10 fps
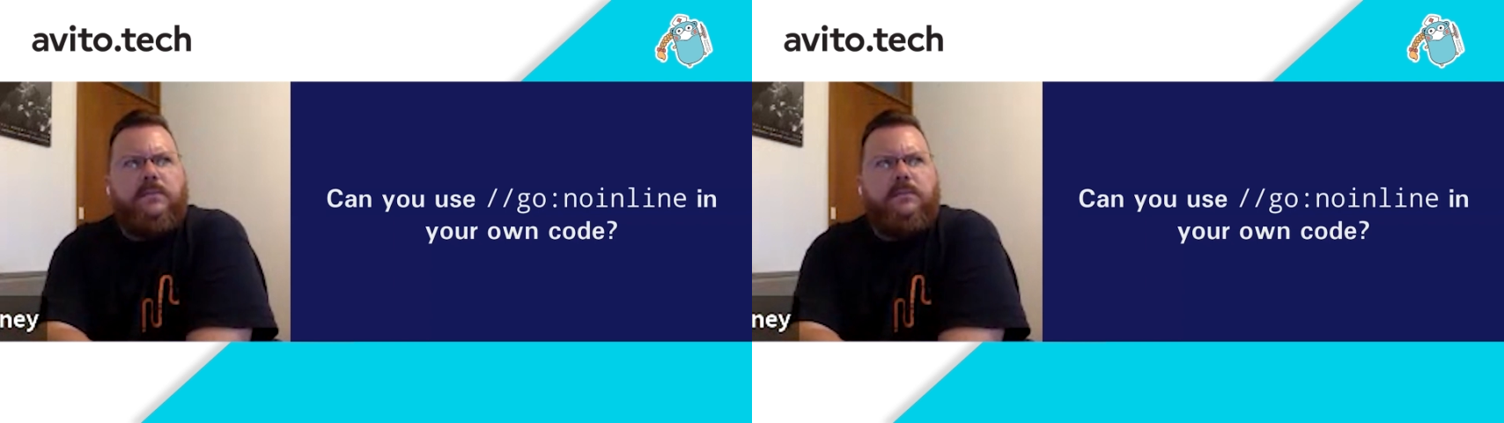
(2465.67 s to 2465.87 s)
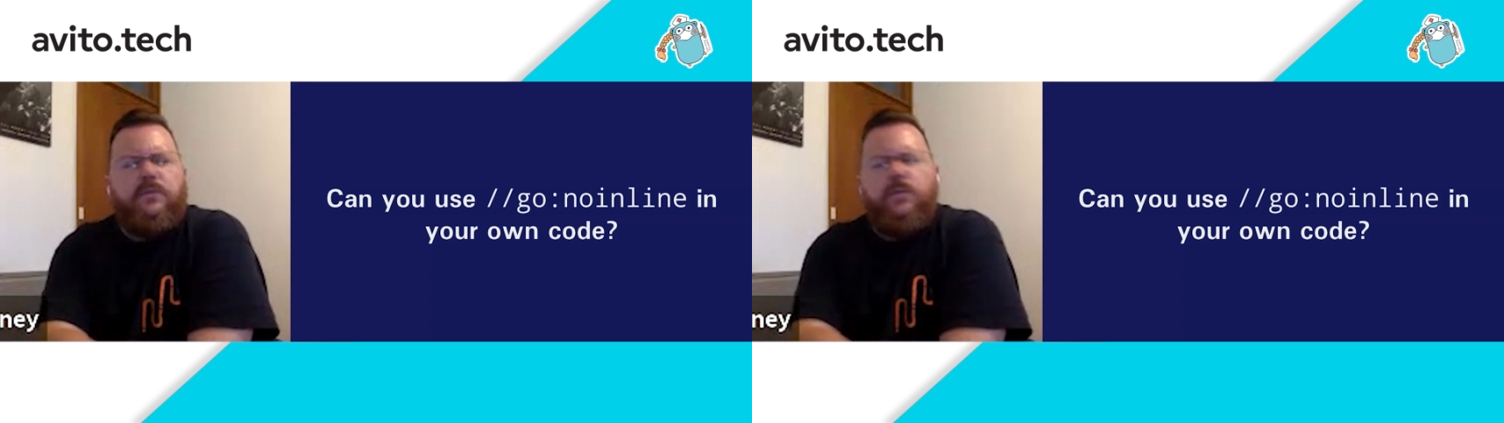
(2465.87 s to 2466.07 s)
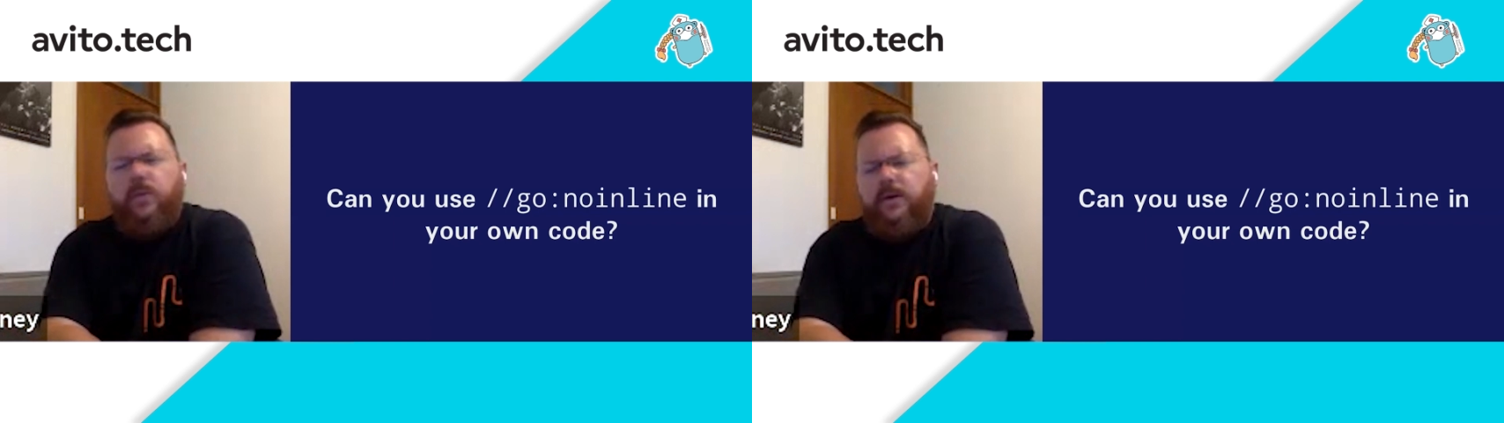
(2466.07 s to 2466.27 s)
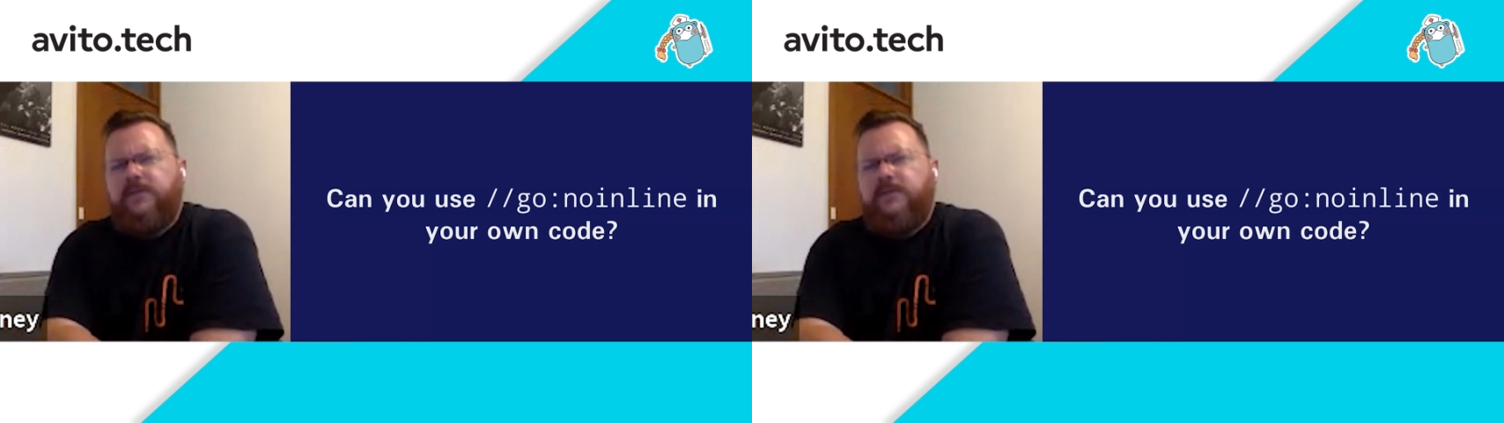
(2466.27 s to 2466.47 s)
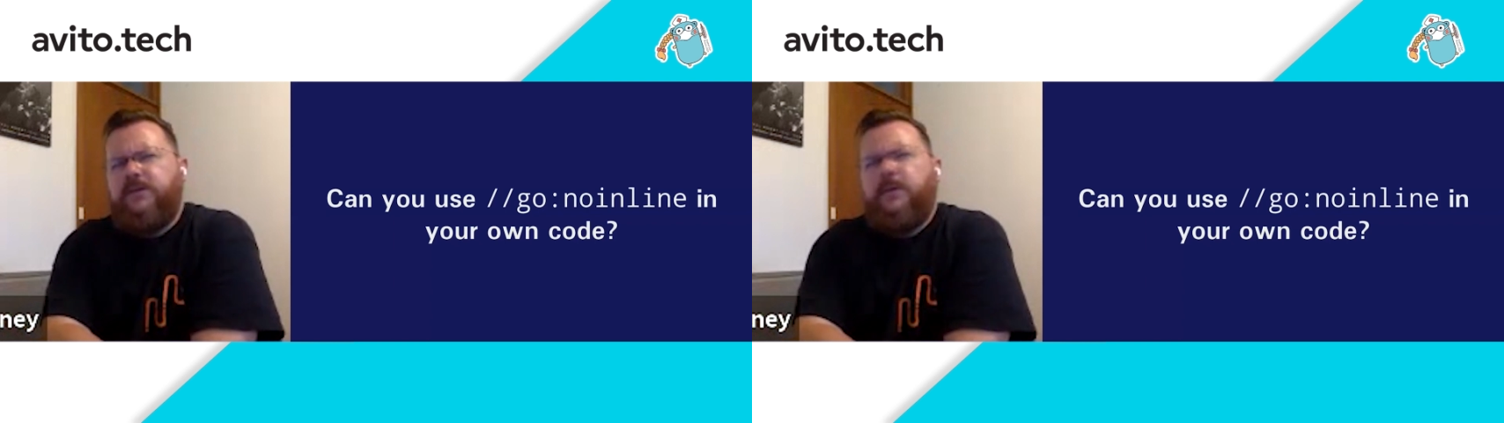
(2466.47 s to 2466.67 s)
do a
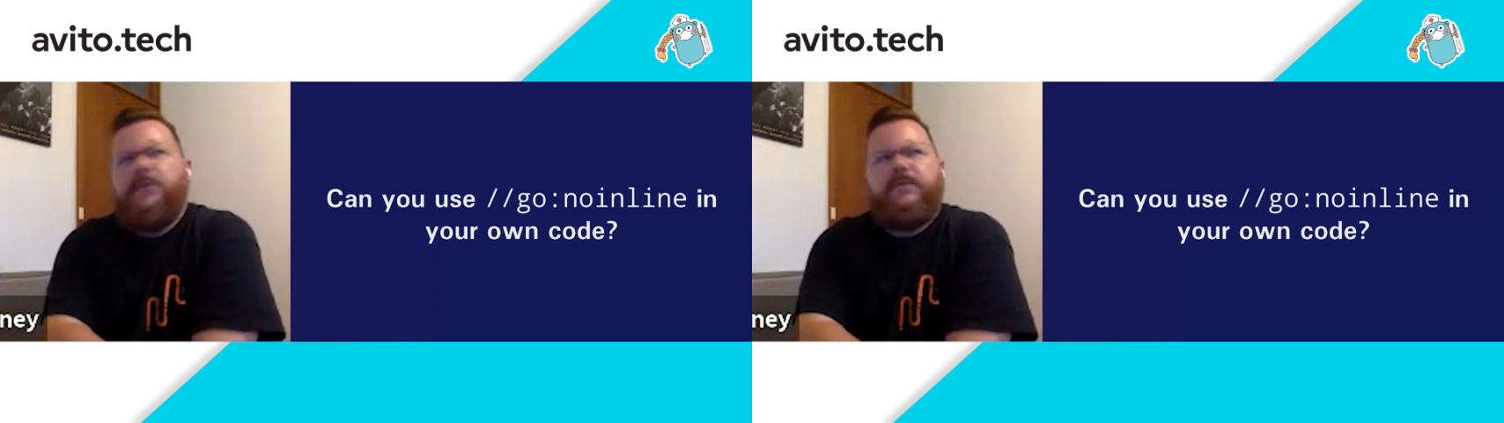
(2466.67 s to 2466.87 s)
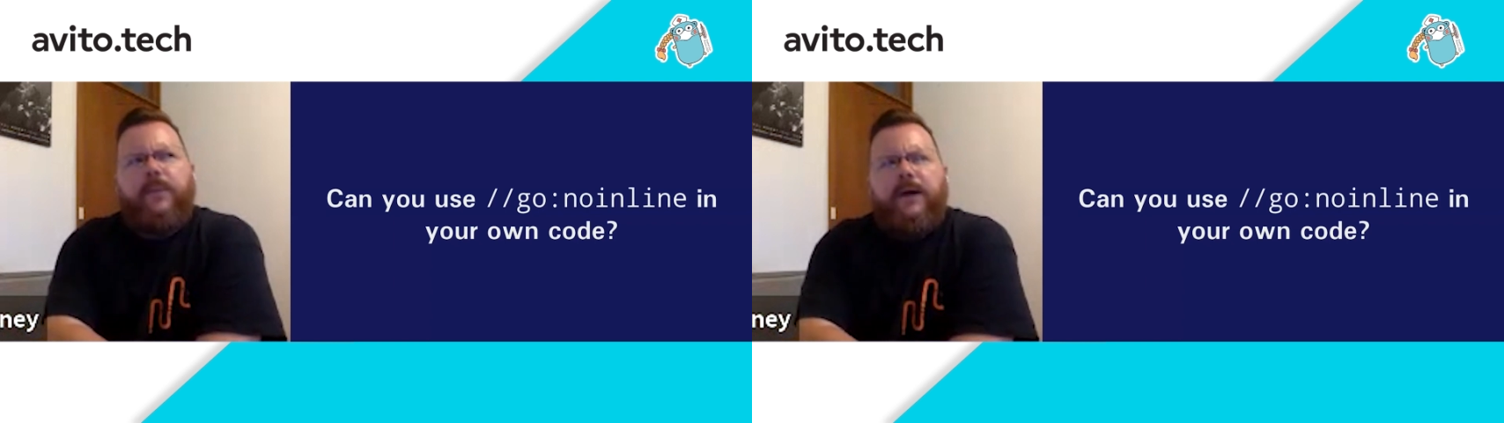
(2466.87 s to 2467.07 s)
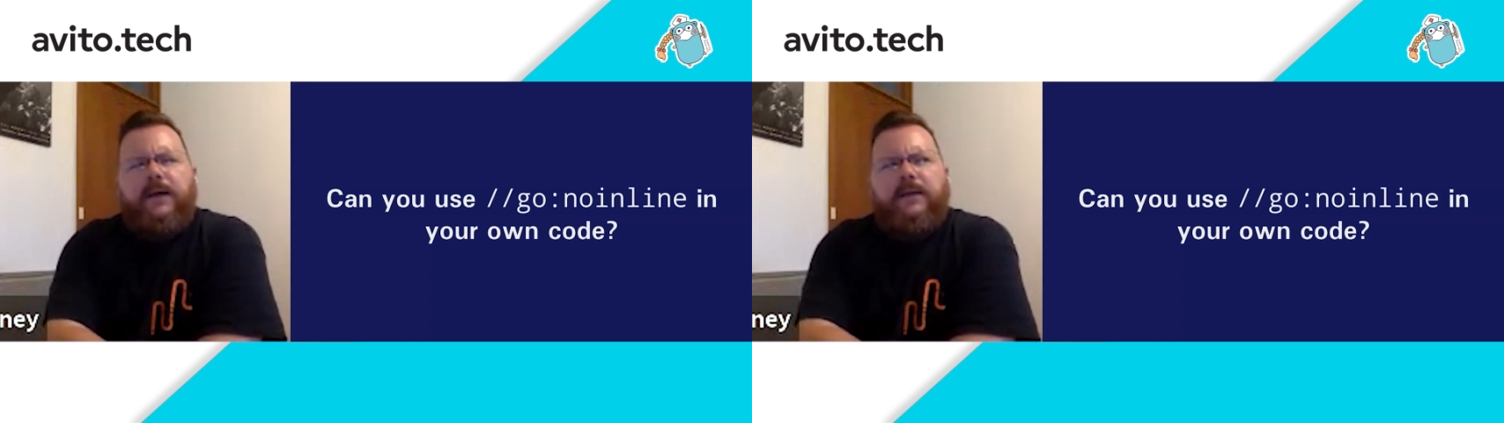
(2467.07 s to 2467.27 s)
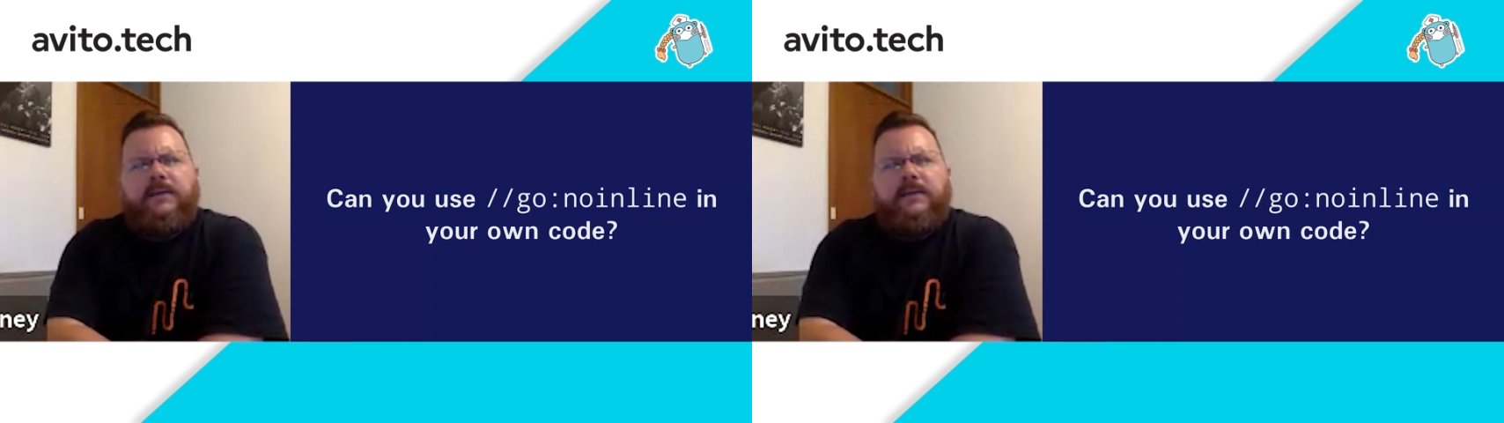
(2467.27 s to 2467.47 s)
worse job of compiling